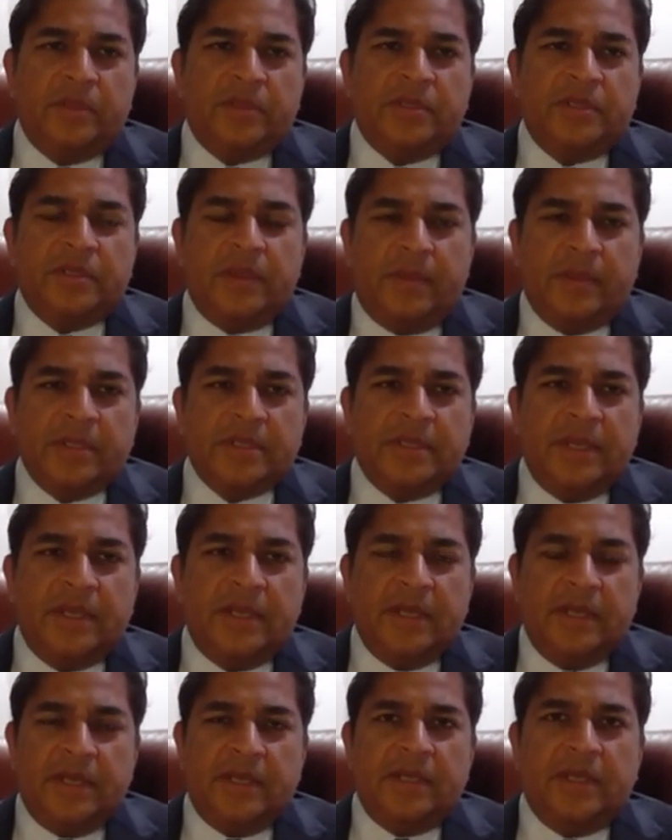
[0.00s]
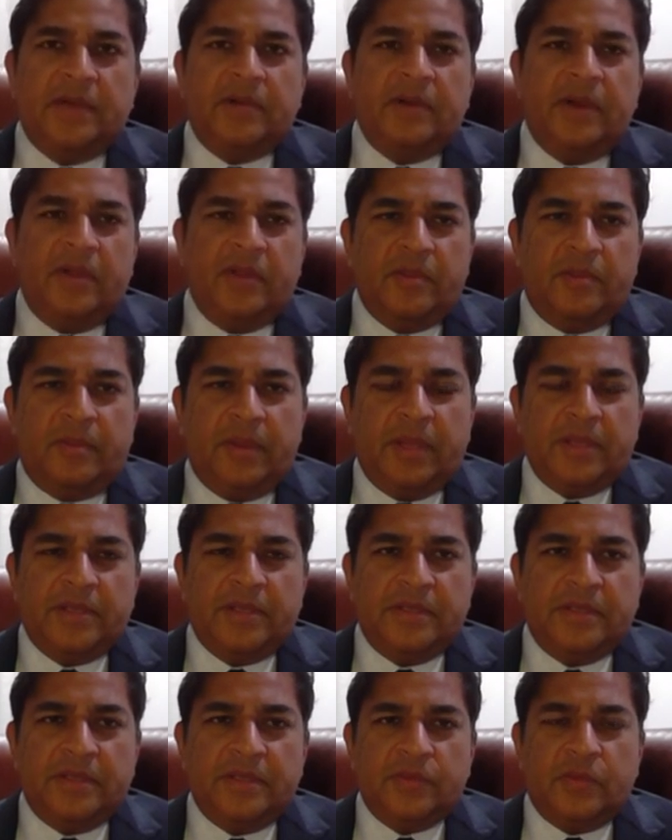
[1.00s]
to some extent India and other
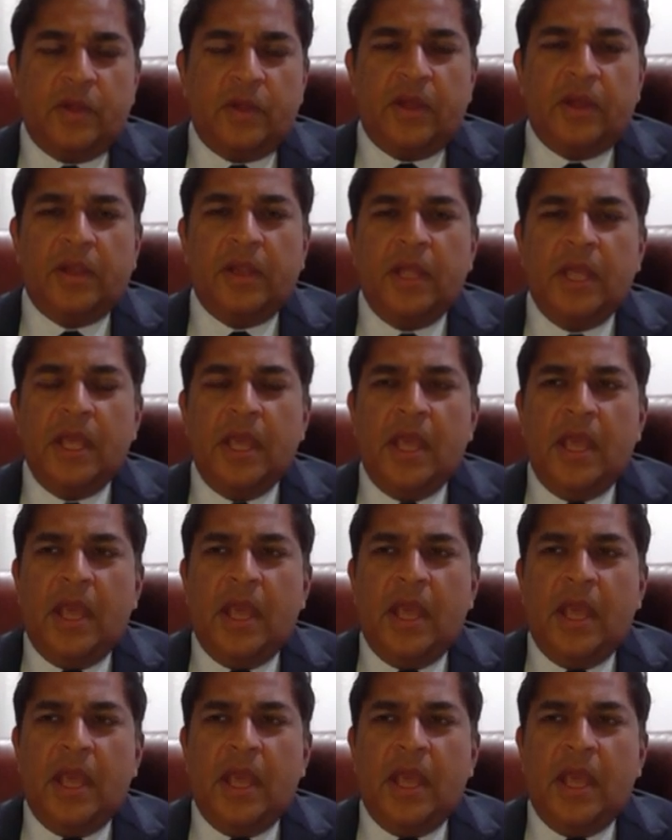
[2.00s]
places as well.